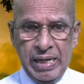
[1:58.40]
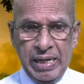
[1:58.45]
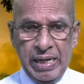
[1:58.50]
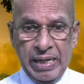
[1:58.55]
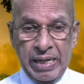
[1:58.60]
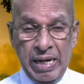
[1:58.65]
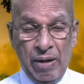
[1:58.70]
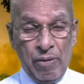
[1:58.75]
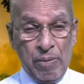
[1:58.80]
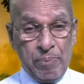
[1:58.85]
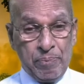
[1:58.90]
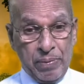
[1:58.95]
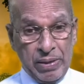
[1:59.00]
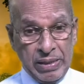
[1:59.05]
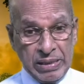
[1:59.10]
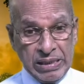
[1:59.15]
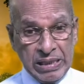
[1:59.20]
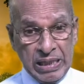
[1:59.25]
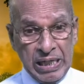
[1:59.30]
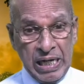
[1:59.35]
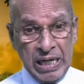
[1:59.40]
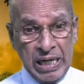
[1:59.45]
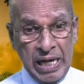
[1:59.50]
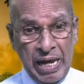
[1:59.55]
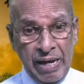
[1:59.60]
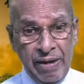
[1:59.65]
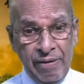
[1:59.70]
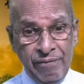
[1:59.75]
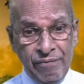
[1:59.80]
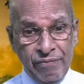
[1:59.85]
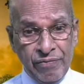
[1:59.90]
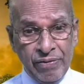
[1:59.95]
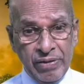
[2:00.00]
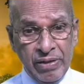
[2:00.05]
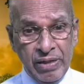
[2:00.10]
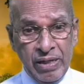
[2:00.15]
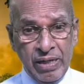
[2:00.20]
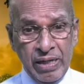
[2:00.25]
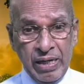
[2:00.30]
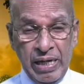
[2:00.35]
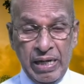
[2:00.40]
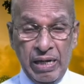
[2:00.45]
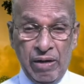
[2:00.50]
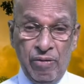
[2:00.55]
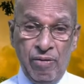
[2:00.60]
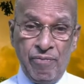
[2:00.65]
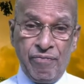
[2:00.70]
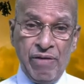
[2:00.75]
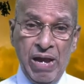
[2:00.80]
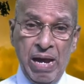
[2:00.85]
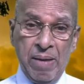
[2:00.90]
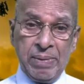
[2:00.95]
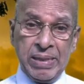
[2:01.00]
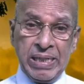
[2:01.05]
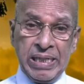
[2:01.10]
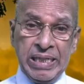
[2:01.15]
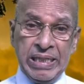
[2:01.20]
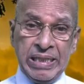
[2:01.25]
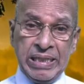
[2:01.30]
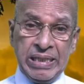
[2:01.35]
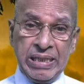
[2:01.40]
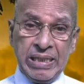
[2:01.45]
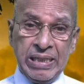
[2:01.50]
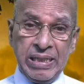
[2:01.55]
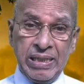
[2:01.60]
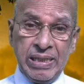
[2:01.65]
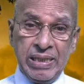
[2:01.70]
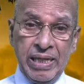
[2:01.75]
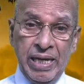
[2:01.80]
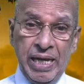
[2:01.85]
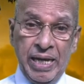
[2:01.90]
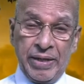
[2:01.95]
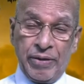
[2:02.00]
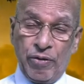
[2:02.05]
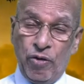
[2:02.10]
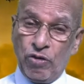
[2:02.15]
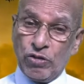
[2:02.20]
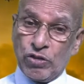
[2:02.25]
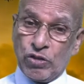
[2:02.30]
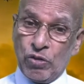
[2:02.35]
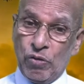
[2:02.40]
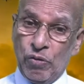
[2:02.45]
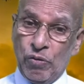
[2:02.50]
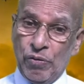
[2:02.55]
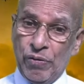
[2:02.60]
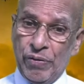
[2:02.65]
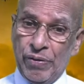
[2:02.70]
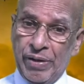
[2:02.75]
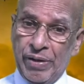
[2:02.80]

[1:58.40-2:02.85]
in our personal life, in our family, and also